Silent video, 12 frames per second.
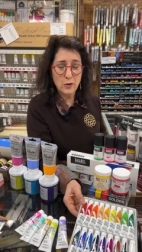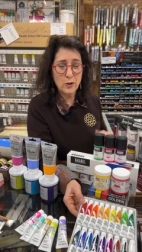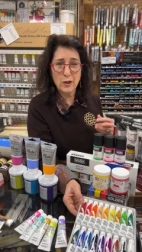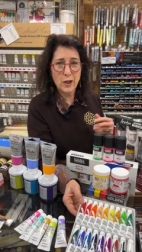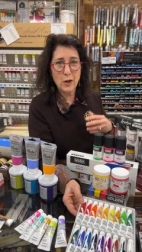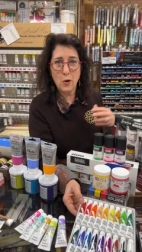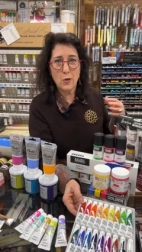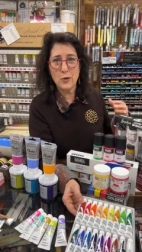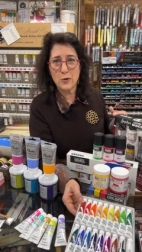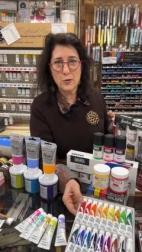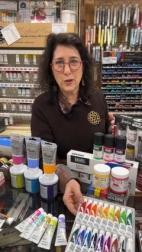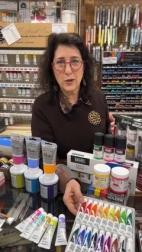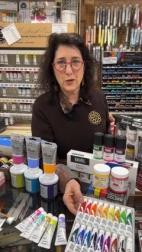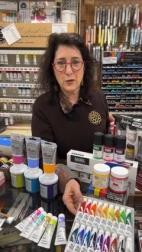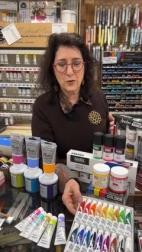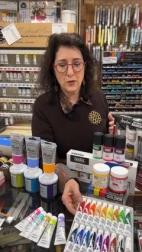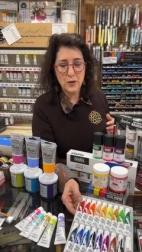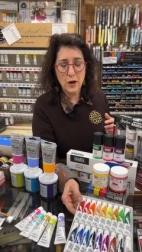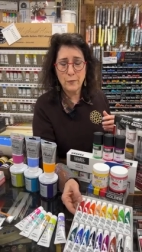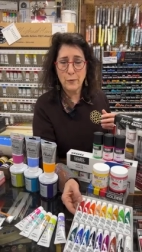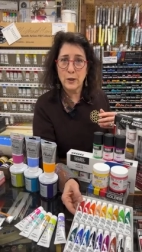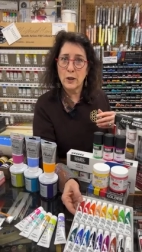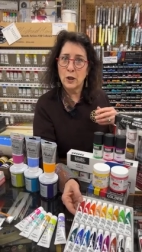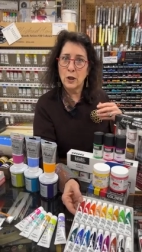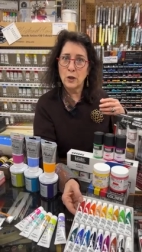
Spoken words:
You can get all the traditional stuff, but